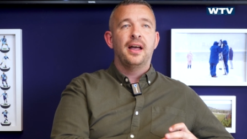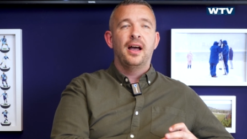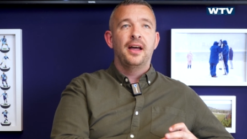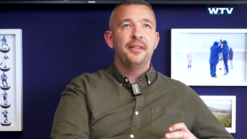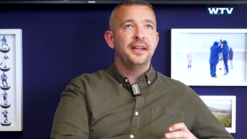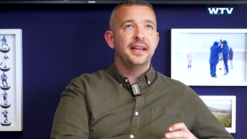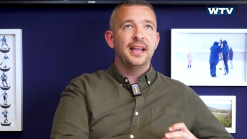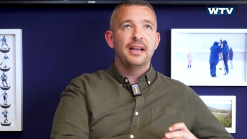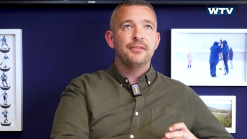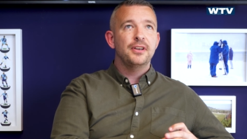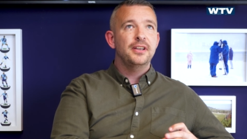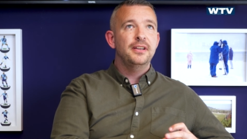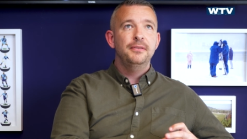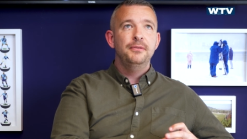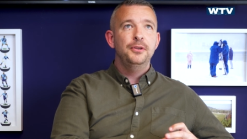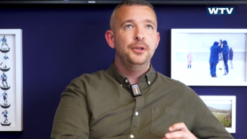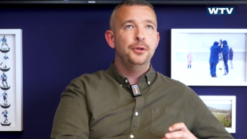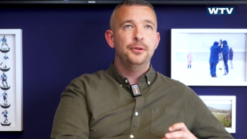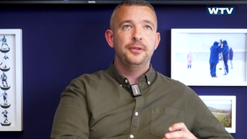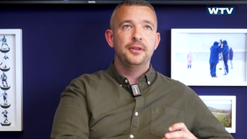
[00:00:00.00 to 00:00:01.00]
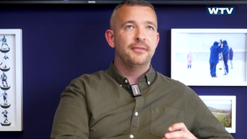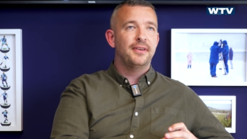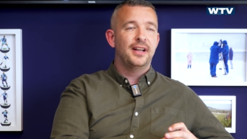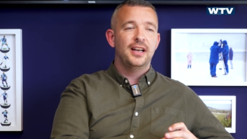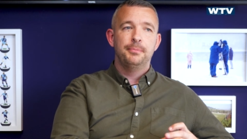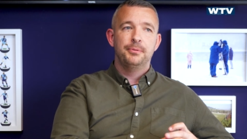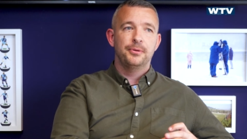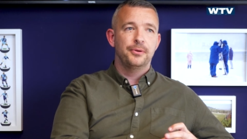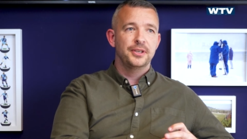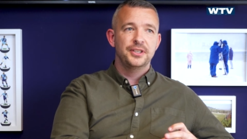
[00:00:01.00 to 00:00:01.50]
I think every youth
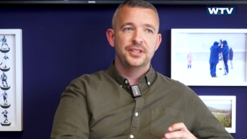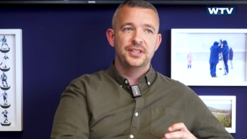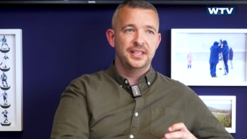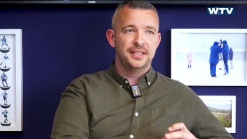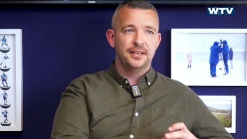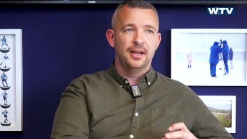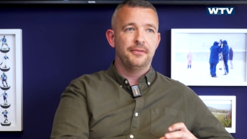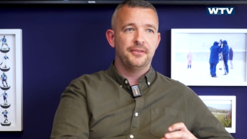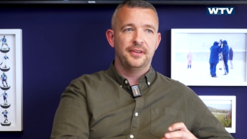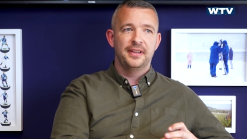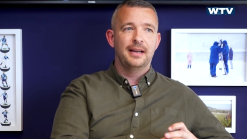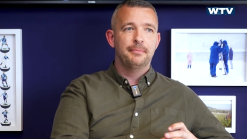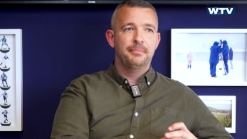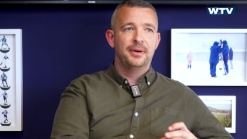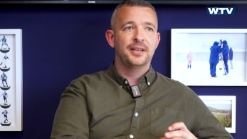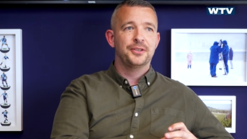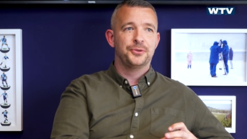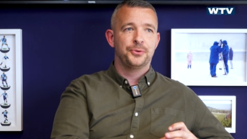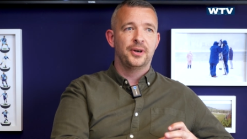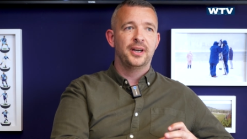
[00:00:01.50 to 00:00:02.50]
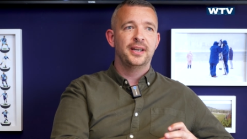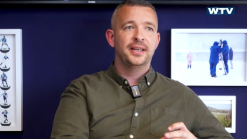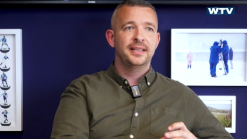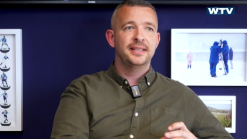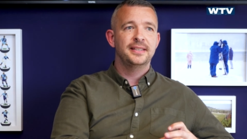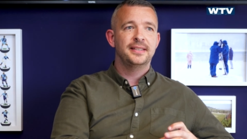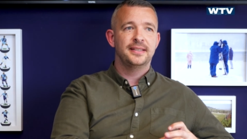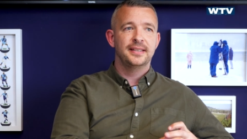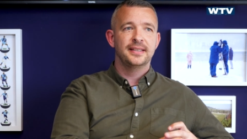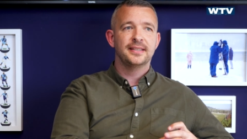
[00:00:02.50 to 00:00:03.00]
developer is, is after that buzz, right?
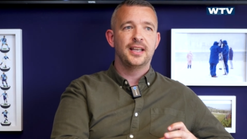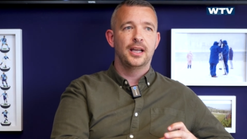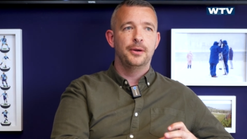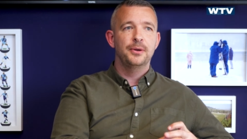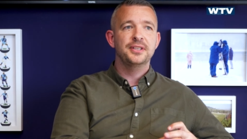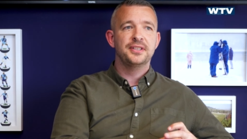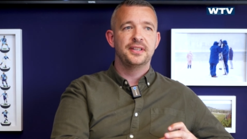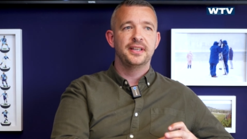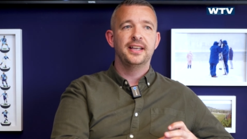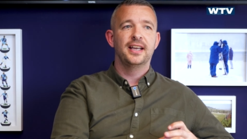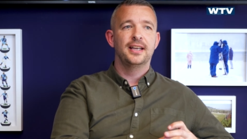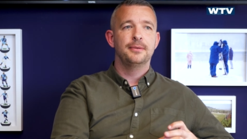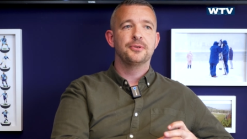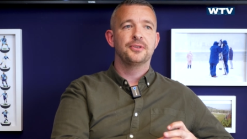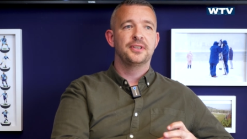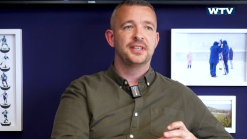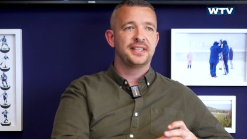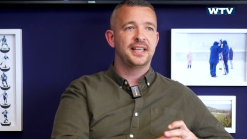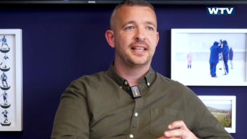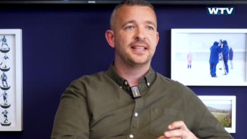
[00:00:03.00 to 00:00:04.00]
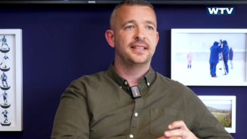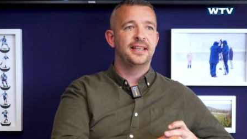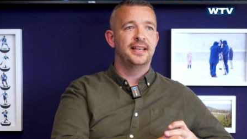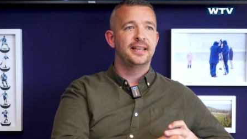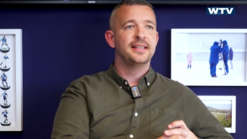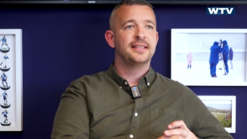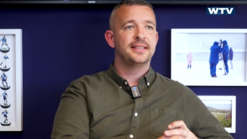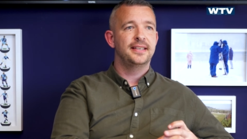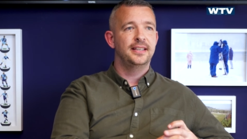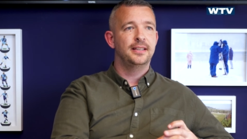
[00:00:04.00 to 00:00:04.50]
It's, it's going to the games on the Saturday
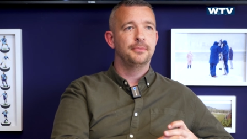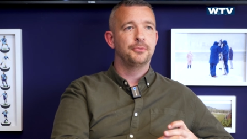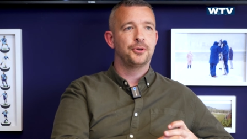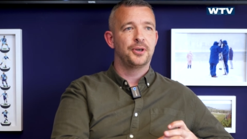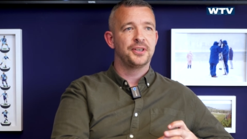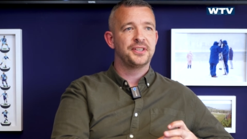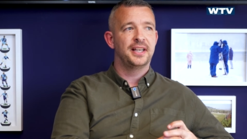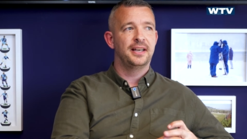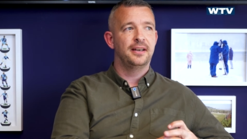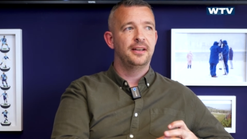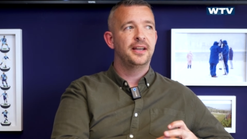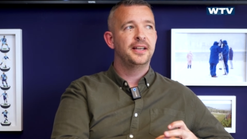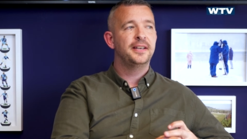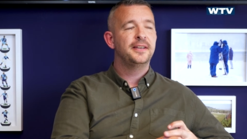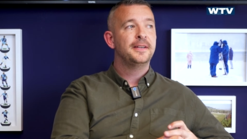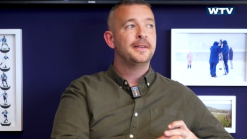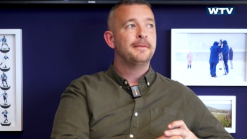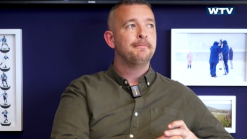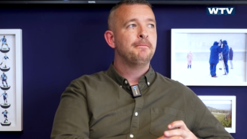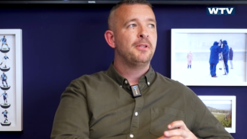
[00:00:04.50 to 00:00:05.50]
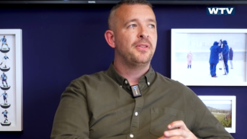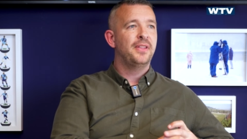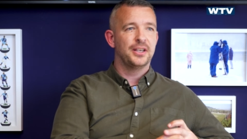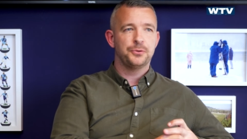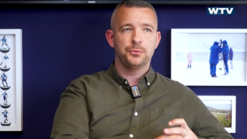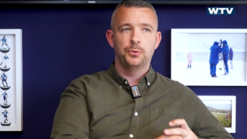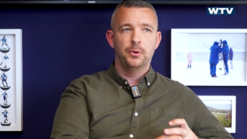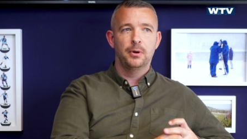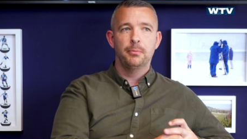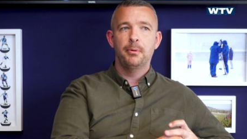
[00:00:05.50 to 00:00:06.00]
and seeing them cross that line.
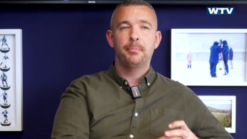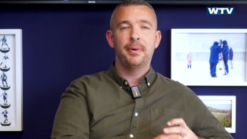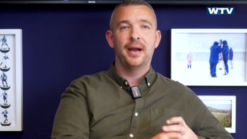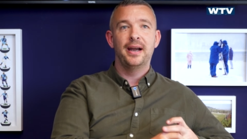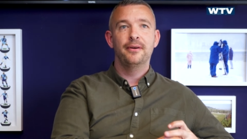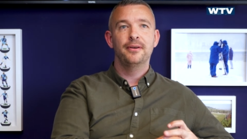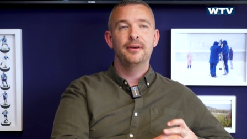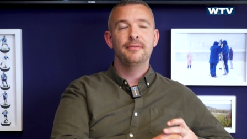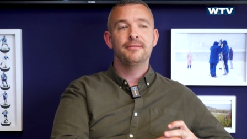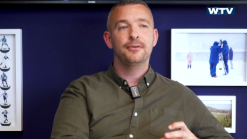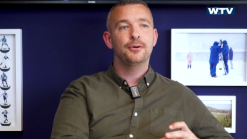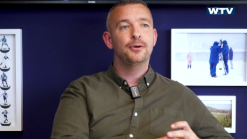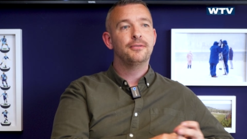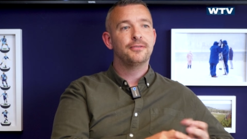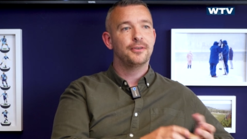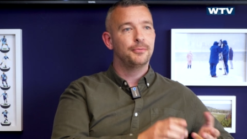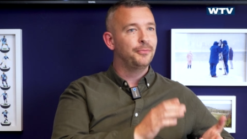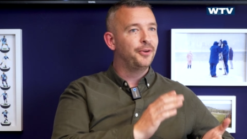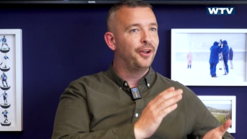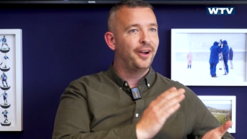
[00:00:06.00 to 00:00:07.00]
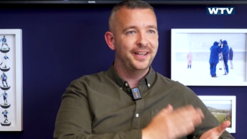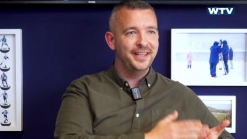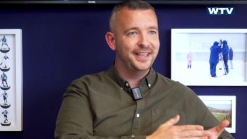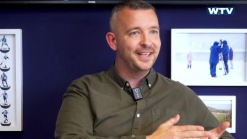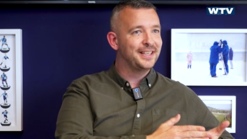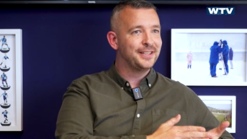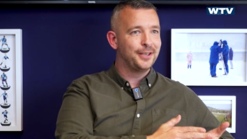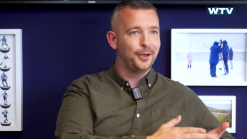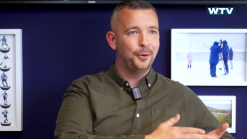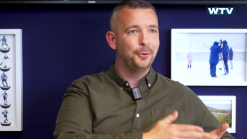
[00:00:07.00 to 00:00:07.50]
That's what we're preparing them for from nine
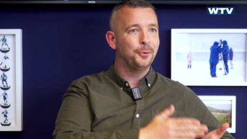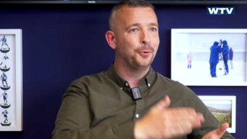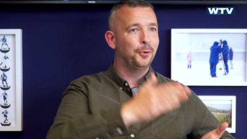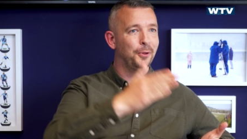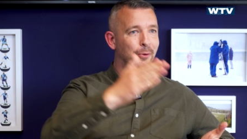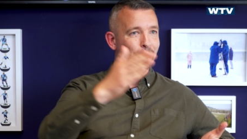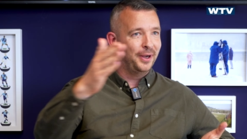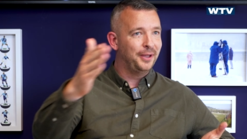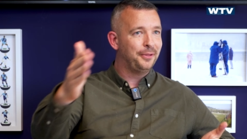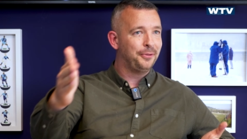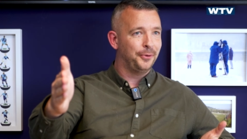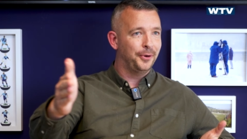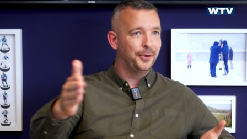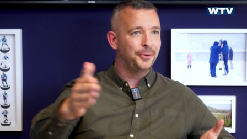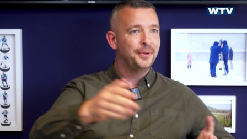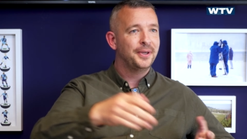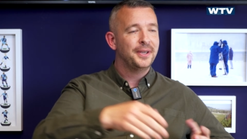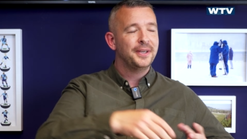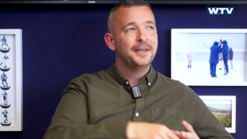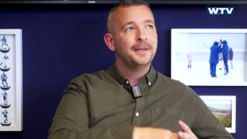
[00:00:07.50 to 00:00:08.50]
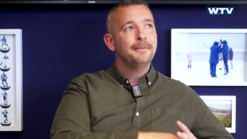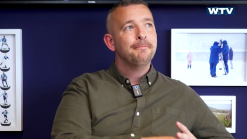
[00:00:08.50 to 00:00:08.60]
years old all the way through.